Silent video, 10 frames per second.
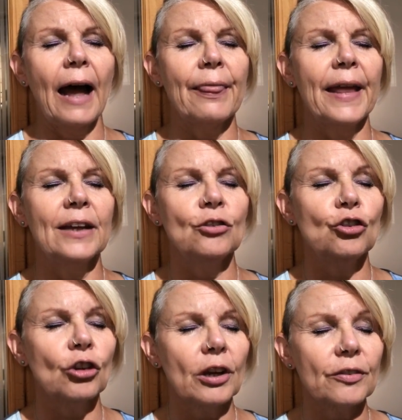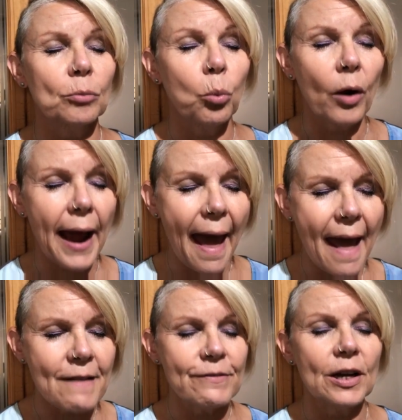And then just
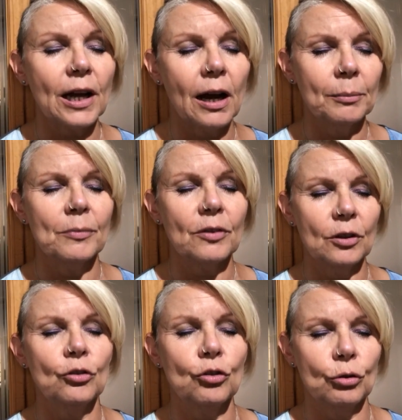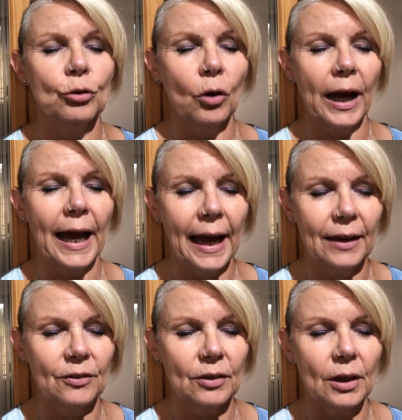whatever comes into your
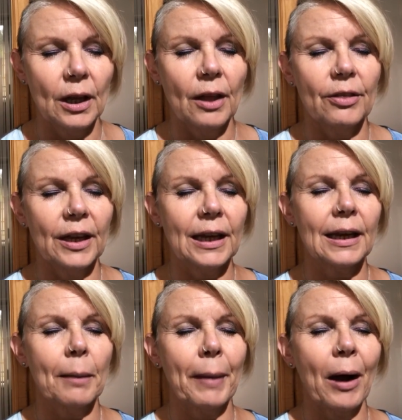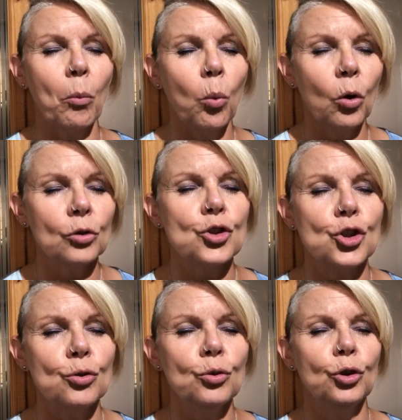head, thinking about what
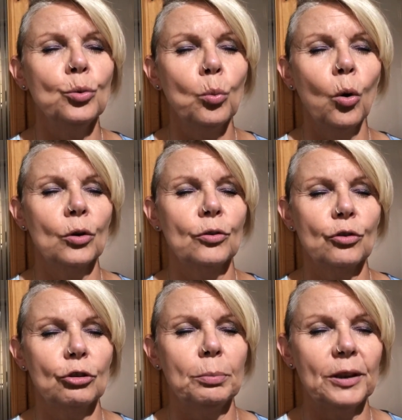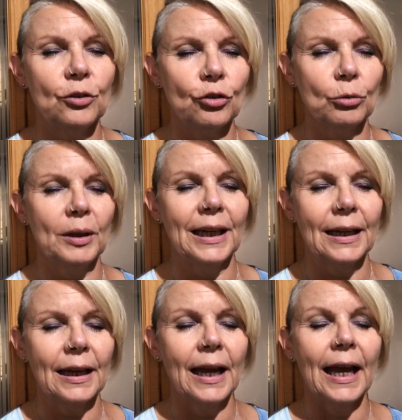do you want to be
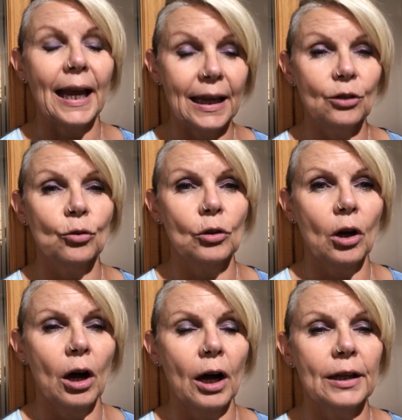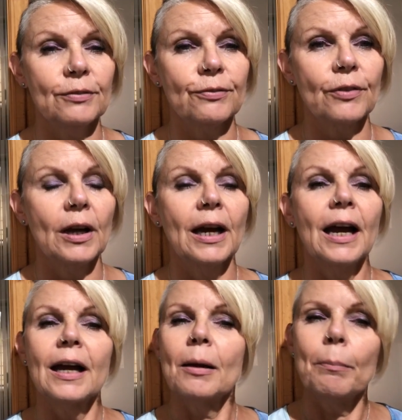doing in your life,
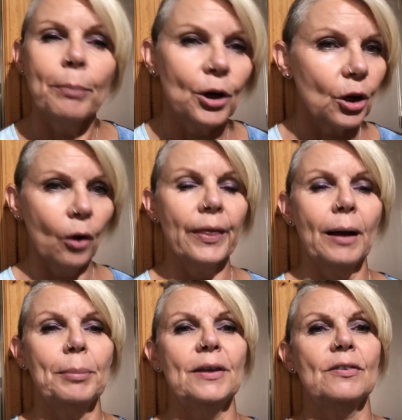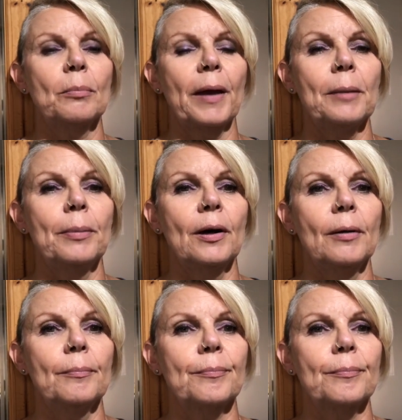put it on that piece of paper.